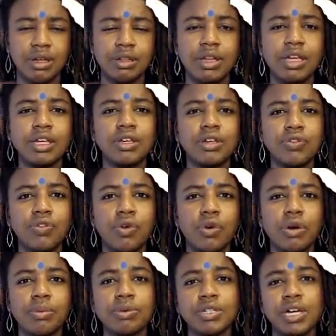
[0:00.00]
Thank you
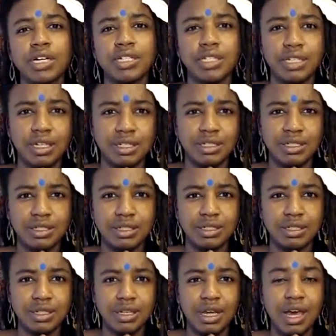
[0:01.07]
for protecting us
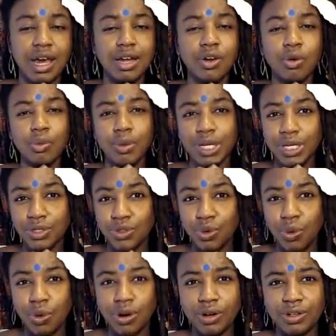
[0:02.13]
and opening
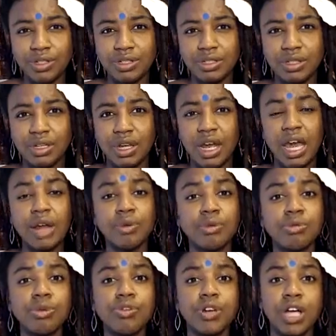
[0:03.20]
doors and
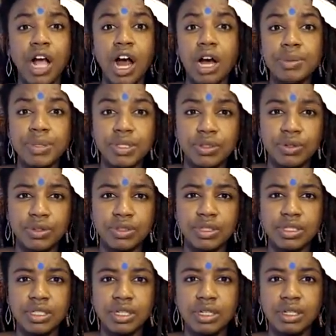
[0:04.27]
removing obstacles.